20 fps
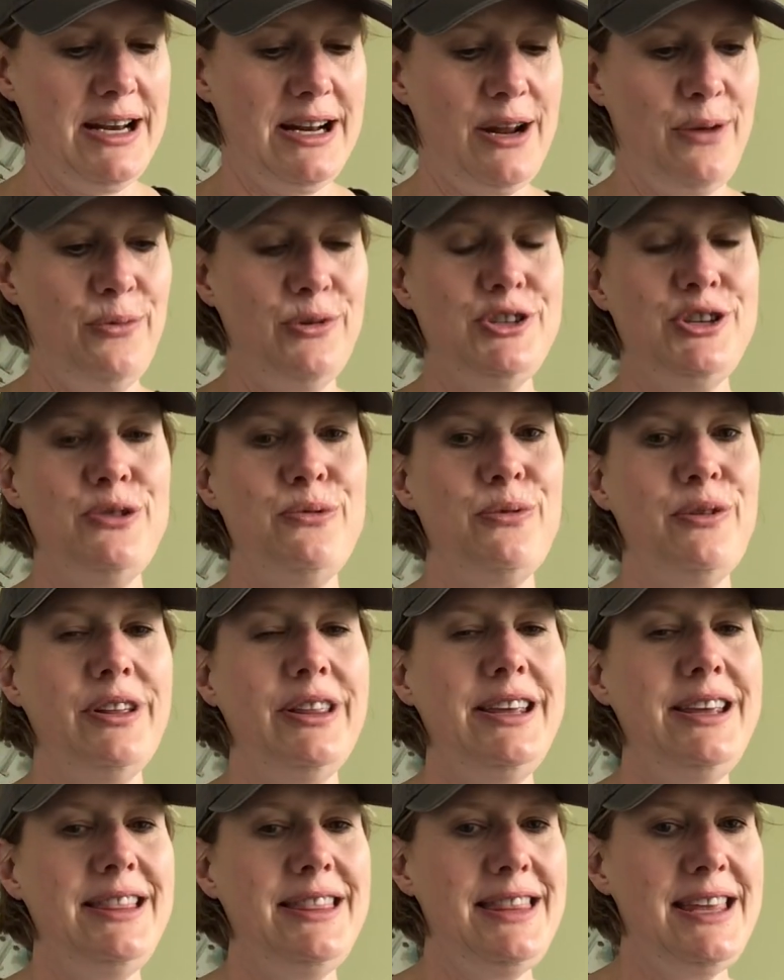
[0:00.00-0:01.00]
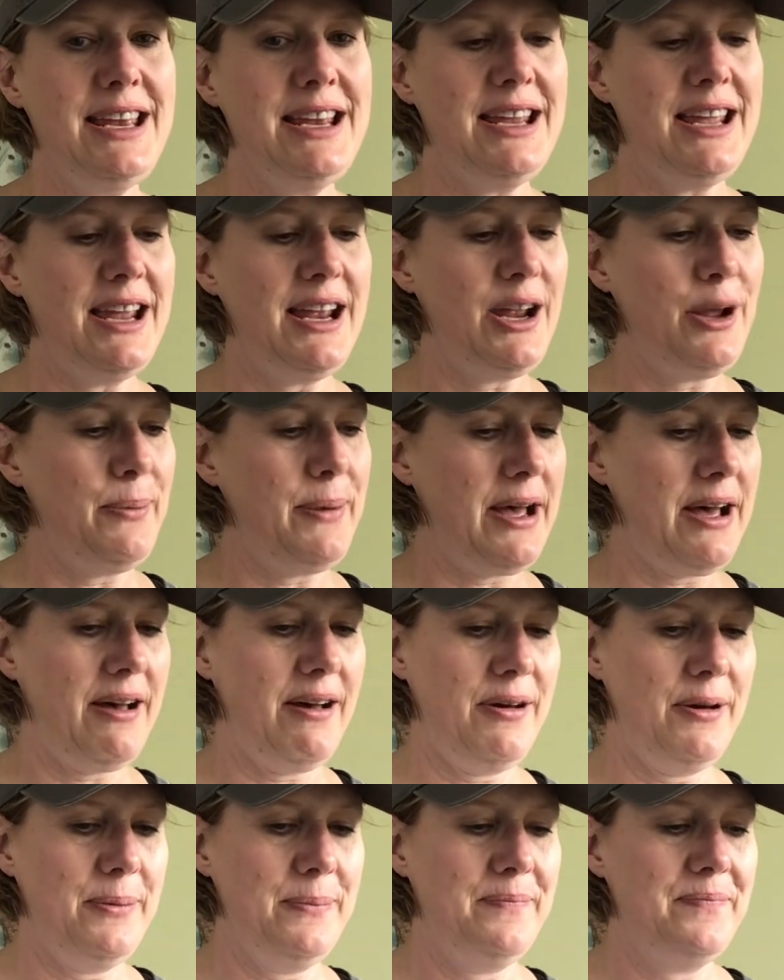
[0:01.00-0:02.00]
I want you really thinking
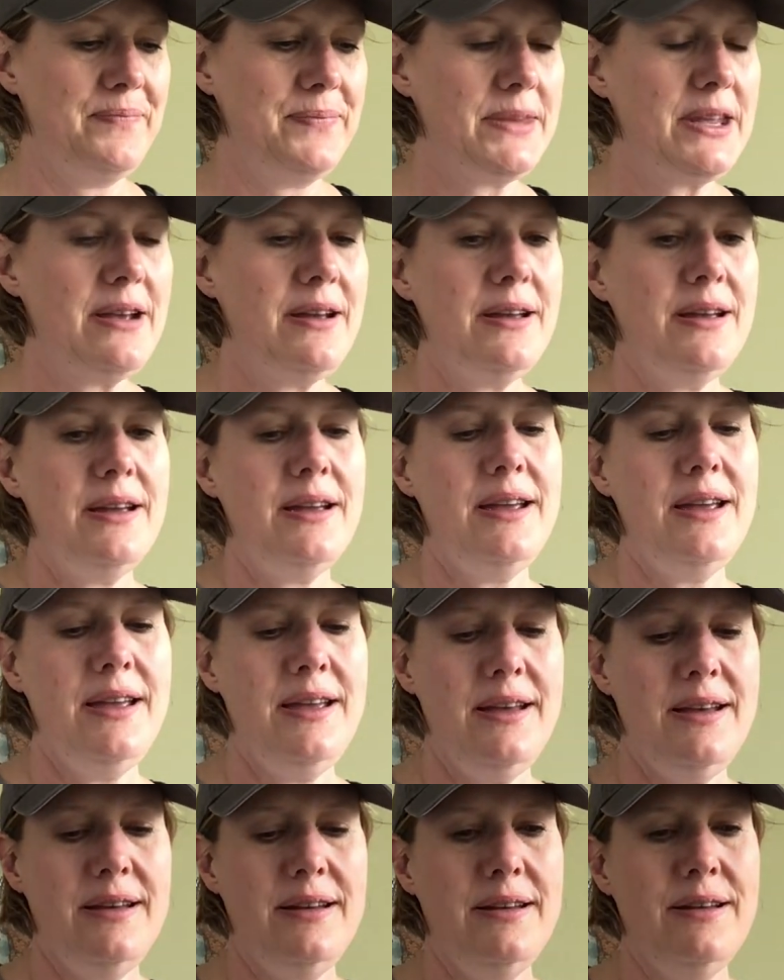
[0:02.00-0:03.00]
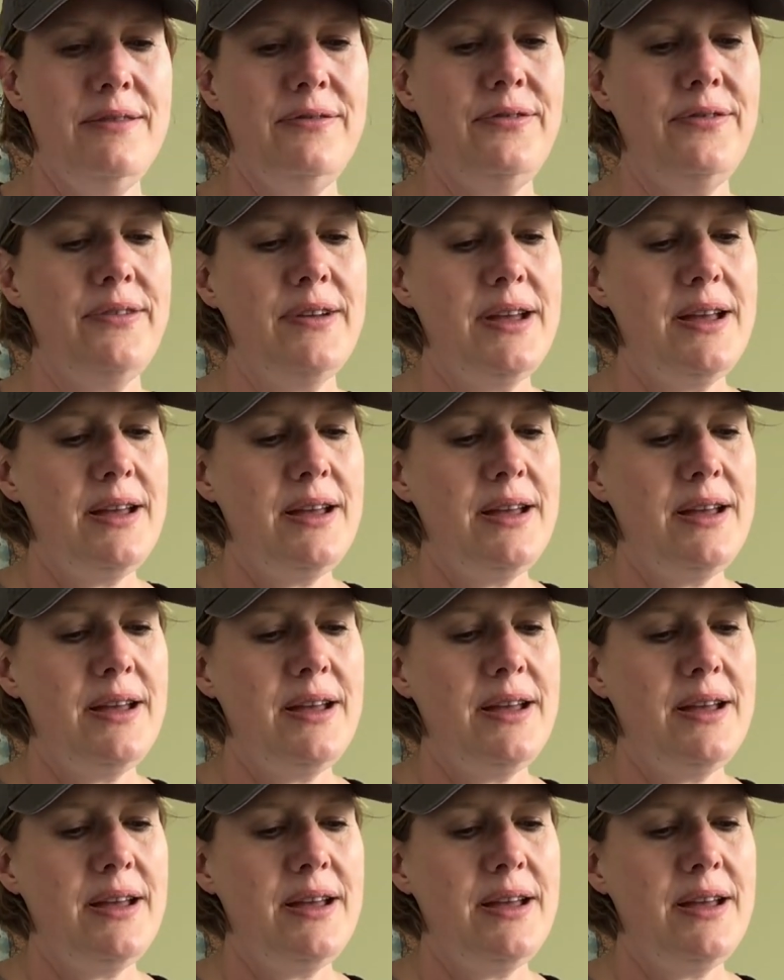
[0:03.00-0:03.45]
about if